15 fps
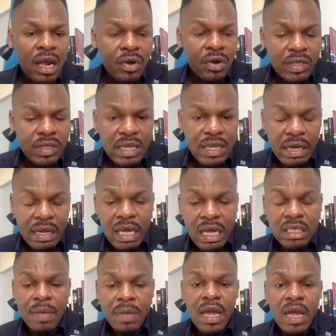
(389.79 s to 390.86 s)
risk
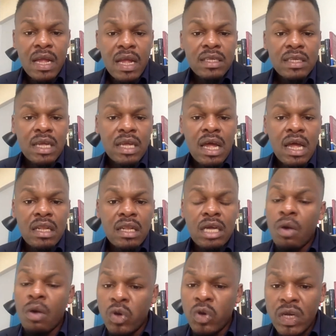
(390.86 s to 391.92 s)
engagement
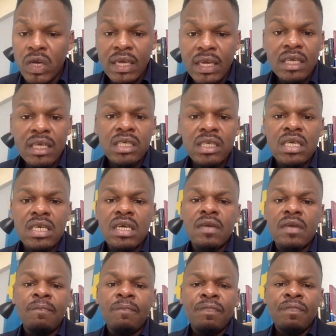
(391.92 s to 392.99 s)
and
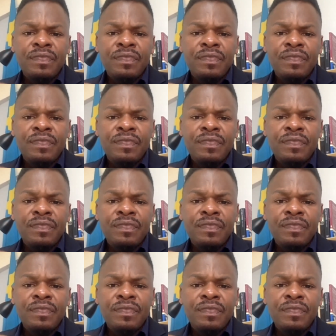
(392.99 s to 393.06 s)
communication,